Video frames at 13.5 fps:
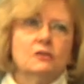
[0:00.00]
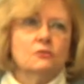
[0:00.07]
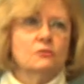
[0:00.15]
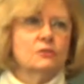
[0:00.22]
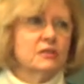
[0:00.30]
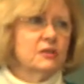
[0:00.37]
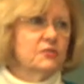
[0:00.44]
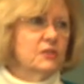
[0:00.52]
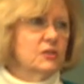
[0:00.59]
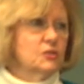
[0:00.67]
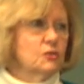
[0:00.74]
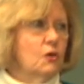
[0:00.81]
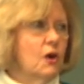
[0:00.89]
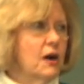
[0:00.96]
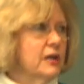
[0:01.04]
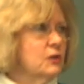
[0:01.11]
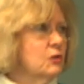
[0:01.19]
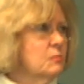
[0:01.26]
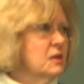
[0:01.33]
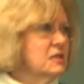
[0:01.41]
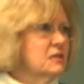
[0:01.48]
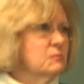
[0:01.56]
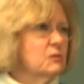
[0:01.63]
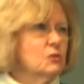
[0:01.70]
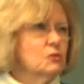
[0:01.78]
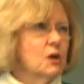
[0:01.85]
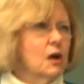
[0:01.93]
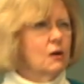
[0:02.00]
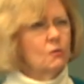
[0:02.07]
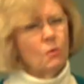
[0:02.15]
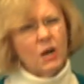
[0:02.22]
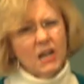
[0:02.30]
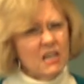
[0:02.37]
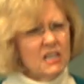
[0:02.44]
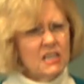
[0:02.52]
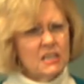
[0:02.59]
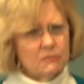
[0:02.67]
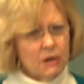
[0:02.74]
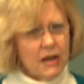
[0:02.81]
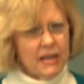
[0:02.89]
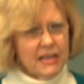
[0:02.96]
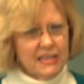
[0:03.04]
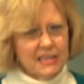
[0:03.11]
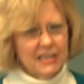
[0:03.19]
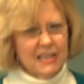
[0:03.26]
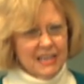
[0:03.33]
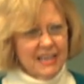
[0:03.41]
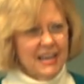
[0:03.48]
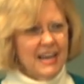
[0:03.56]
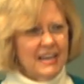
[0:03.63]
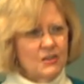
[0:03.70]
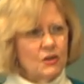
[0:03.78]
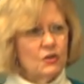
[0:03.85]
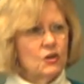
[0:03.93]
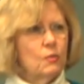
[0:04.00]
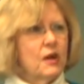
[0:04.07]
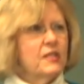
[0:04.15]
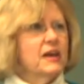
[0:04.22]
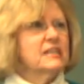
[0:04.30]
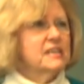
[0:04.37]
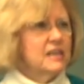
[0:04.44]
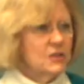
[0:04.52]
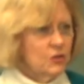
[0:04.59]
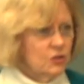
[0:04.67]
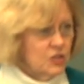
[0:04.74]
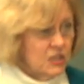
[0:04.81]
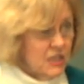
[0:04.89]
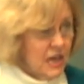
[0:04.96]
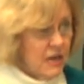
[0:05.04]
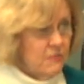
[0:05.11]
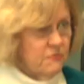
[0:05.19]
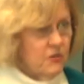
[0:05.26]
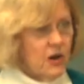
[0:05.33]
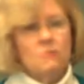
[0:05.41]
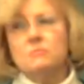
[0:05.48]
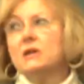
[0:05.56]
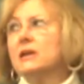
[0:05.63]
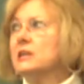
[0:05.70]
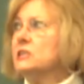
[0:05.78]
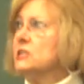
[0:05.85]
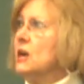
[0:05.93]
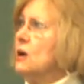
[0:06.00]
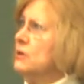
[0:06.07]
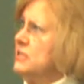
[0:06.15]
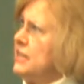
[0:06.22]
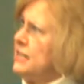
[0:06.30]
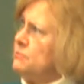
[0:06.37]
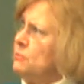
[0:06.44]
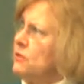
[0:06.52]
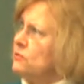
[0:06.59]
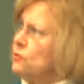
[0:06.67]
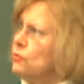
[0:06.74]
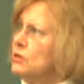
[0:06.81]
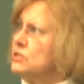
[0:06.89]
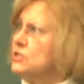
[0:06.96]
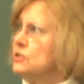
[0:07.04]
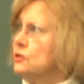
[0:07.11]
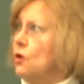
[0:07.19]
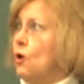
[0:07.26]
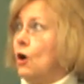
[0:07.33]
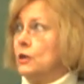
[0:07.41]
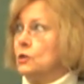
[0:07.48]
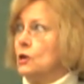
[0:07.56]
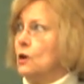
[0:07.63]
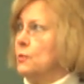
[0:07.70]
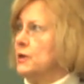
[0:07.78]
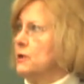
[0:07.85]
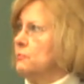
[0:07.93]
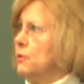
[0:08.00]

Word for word: and you look at their chart and you meet them and you go, what, right? And you don't know where that diagnosis came from. So assessment, of course, is an ongoing